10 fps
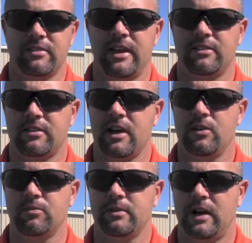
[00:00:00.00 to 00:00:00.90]
say as a
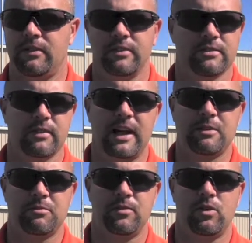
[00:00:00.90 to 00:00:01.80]
coach, but the offensive
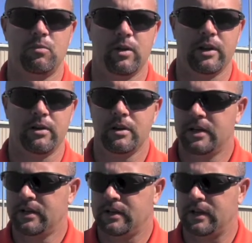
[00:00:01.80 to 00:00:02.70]
lines performed well.
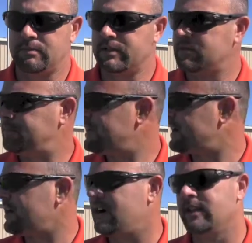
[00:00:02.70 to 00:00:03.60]
But the
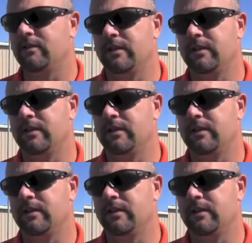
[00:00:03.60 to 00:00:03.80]
big area